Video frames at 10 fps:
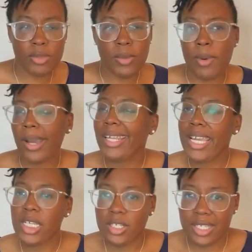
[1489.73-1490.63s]
It was a
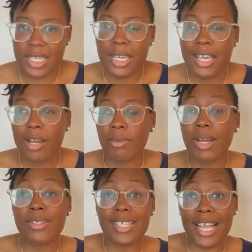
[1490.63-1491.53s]
marketing agency
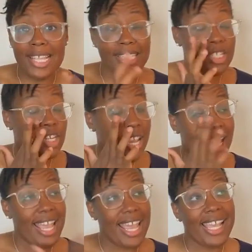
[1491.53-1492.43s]
when I was in college.
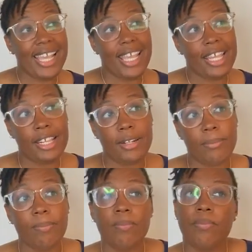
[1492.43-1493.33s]

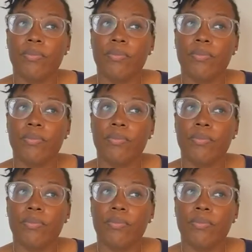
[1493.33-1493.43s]
And